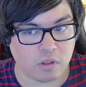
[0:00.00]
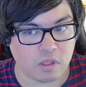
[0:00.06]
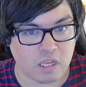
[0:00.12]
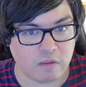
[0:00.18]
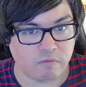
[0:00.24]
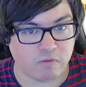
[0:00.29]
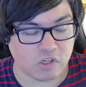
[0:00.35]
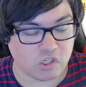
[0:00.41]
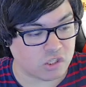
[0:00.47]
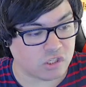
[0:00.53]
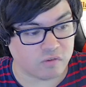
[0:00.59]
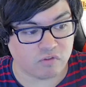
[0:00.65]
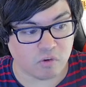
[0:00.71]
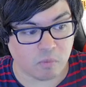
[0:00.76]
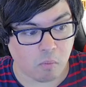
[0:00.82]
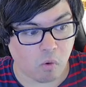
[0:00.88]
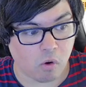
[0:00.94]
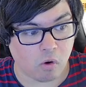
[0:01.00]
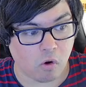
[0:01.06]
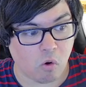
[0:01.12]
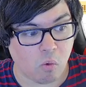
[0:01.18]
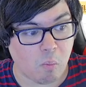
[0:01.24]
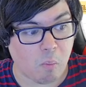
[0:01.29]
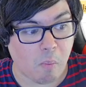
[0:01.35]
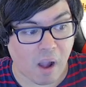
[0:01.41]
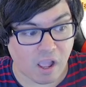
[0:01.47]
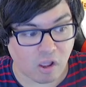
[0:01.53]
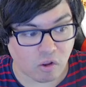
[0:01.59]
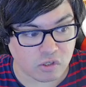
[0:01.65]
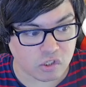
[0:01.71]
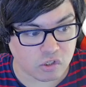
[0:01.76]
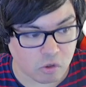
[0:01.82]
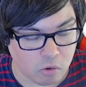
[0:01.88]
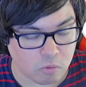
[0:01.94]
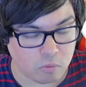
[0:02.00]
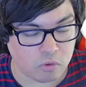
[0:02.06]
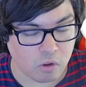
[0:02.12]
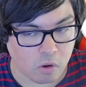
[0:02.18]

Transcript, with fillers: the Visions of Tomorrow milestone,